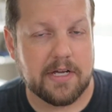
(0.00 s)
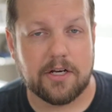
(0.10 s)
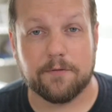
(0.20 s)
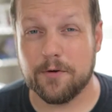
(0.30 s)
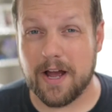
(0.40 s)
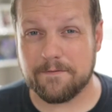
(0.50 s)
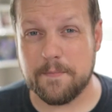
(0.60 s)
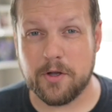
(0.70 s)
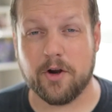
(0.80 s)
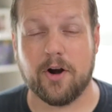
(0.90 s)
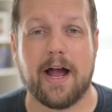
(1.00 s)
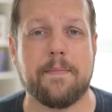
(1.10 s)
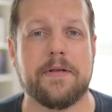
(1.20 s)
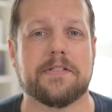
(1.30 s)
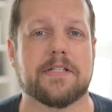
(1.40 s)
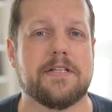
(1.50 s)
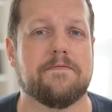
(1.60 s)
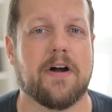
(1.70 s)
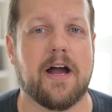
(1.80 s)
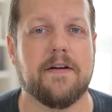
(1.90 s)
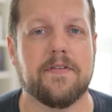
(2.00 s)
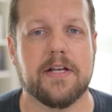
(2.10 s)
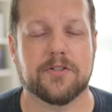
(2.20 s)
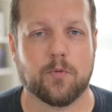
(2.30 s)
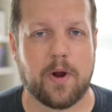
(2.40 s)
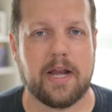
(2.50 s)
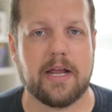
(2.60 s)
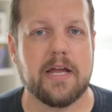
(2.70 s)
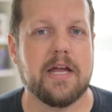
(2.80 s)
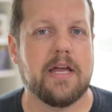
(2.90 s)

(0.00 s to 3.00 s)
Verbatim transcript: Now, if you're not familiar, IP65 is a rating